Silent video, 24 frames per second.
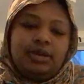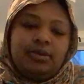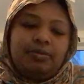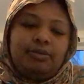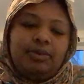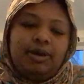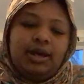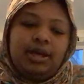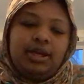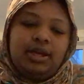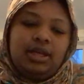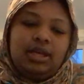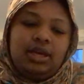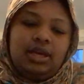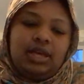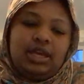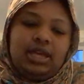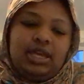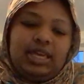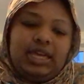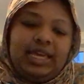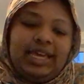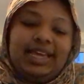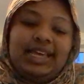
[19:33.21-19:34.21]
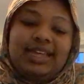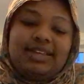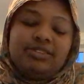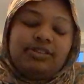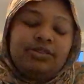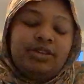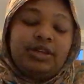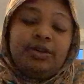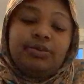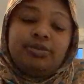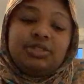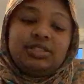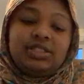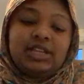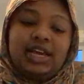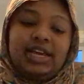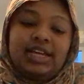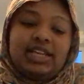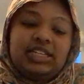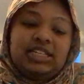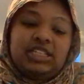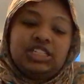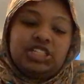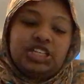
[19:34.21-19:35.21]
But it was like
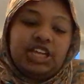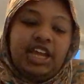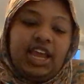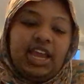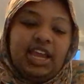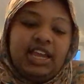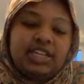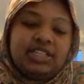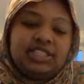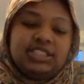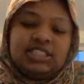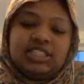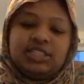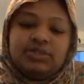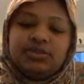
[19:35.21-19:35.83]
he changed.